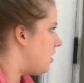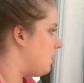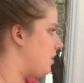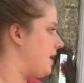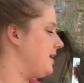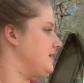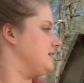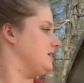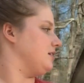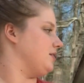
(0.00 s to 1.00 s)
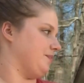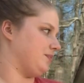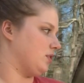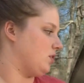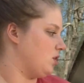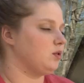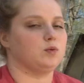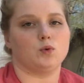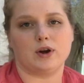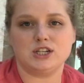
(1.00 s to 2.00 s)
All right.
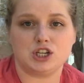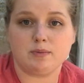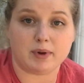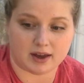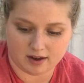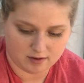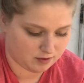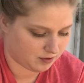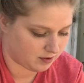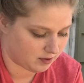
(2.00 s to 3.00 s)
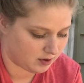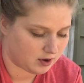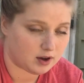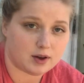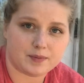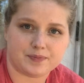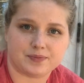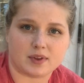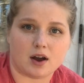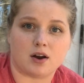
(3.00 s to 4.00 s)
Roy G. Biv
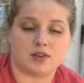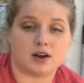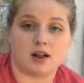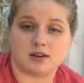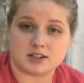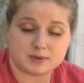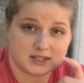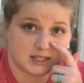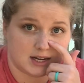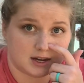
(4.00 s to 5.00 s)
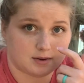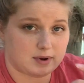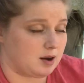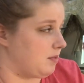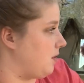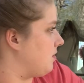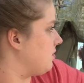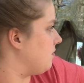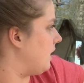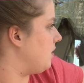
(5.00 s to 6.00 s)
are the colors that we see in a rainbow.
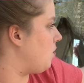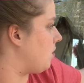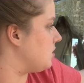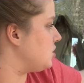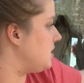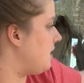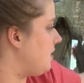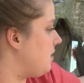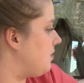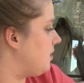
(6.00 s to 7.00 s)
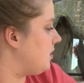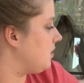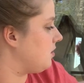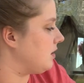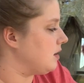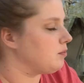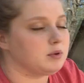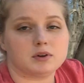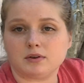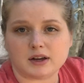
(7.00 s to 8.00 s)
Red, orange, yellow, green,
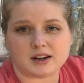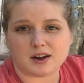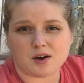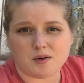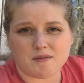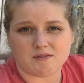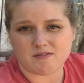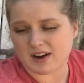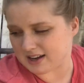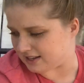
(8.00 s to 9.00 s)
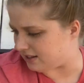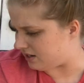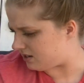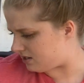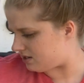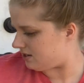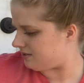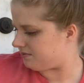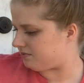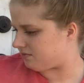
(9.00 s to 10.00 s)
blue, indigo, violet.
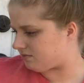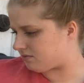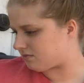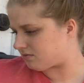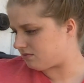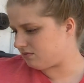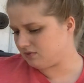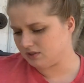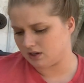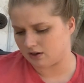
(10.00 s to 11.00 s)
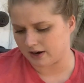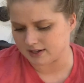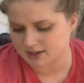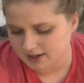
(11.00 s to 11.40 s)
All right.